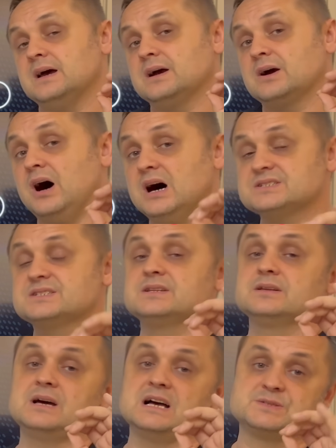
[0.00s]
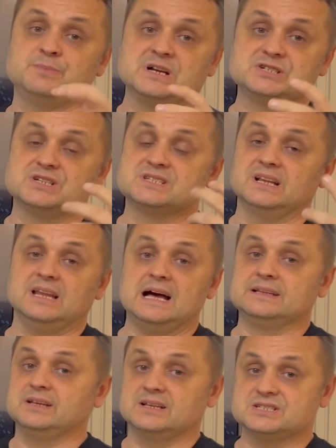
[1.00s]
cost as much as a
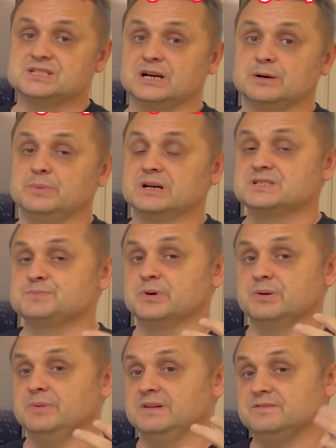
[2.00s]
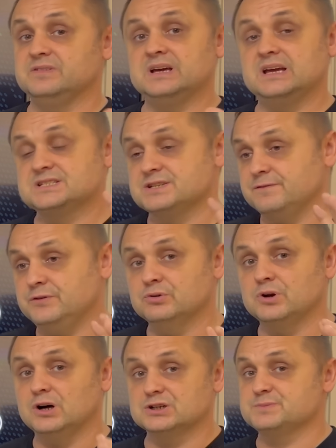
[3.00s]
latte at Starbucks per month. It's a few
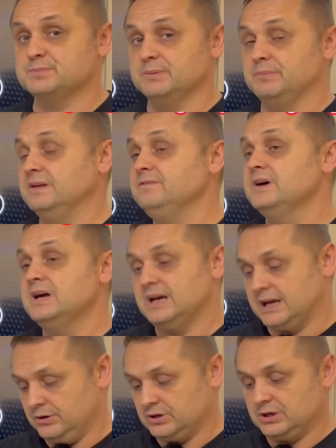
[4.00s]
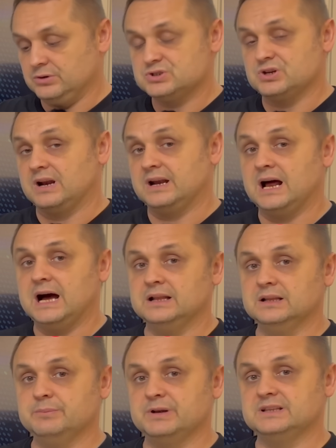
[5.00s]
dollars per month, and you can use it on
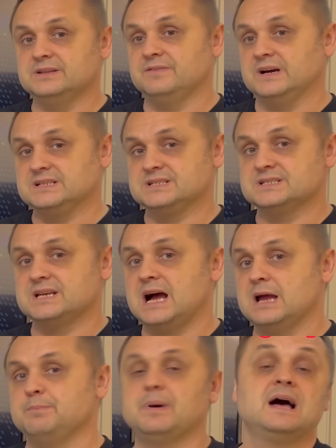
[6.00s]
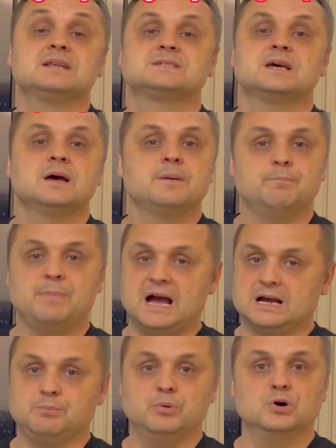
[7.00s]
unlimited devices, iPads,
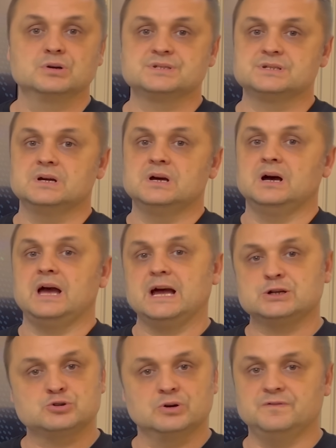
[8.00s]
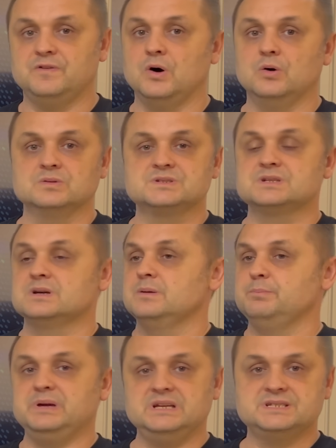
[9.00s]
MacBooks, Android phones,
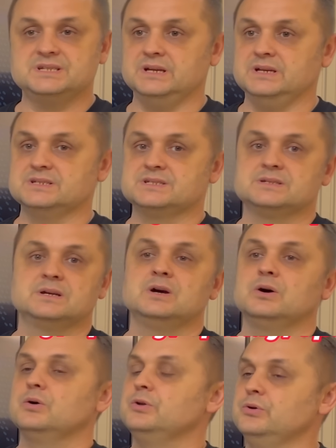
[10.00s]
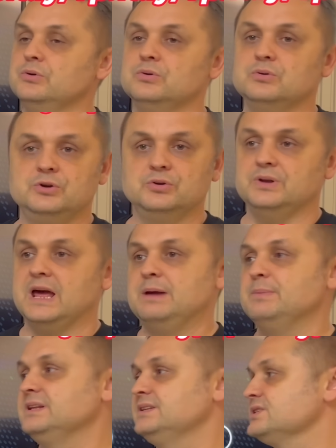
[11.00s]
PCs, you
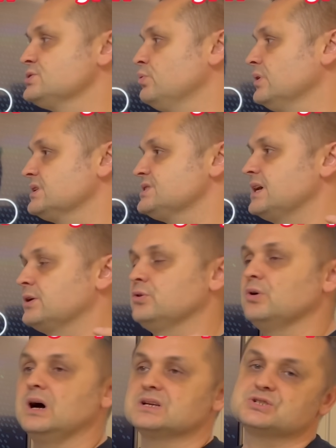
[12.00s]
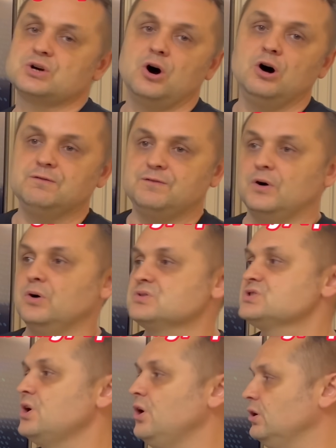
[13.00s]
name it. This works across all
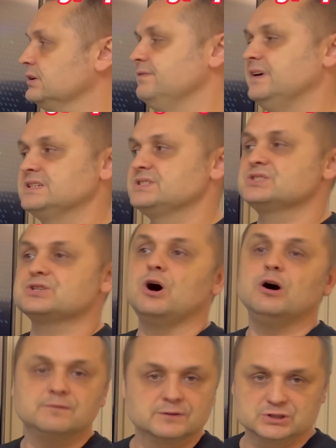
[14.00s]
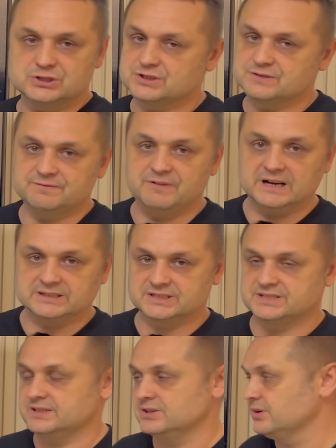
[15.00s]
phones, all devices, all versions of
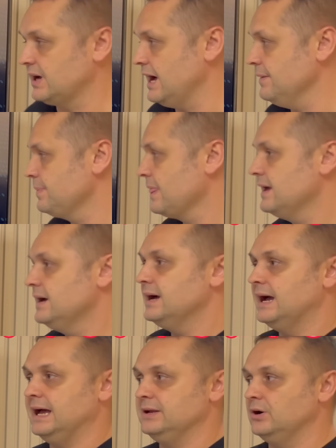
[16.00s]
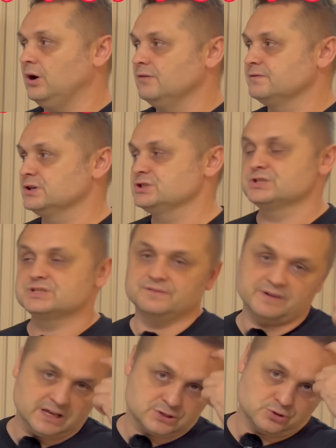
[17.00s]
Firestick, okay? And all versions
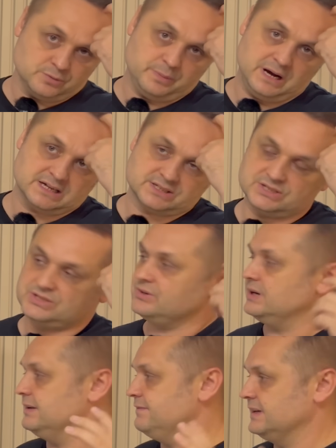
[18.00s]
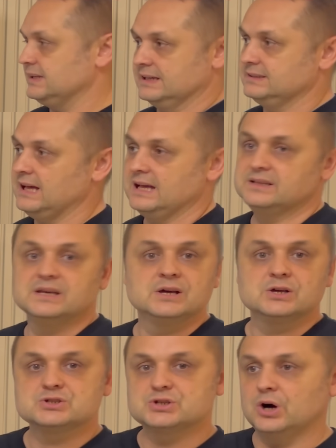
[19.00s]
of Android boxes or anything like that.
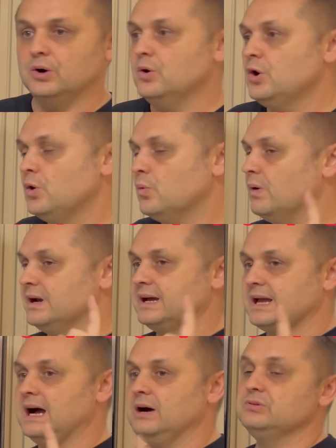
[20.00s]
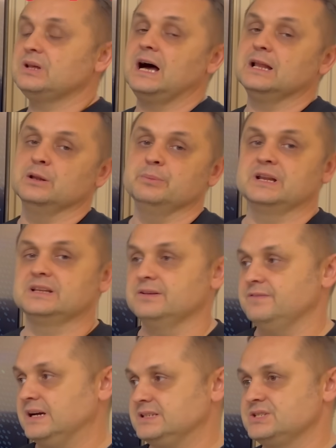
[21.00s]
So one account, unlimited
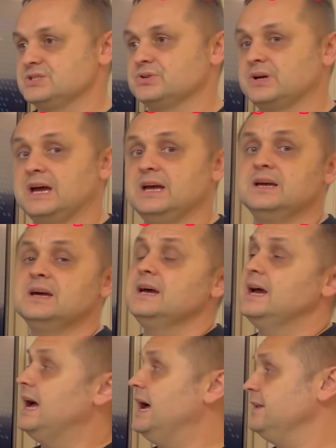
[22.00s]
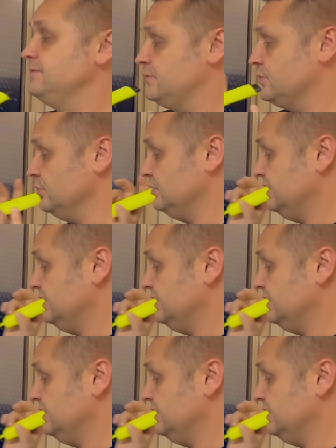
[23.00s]
devices, okay? And through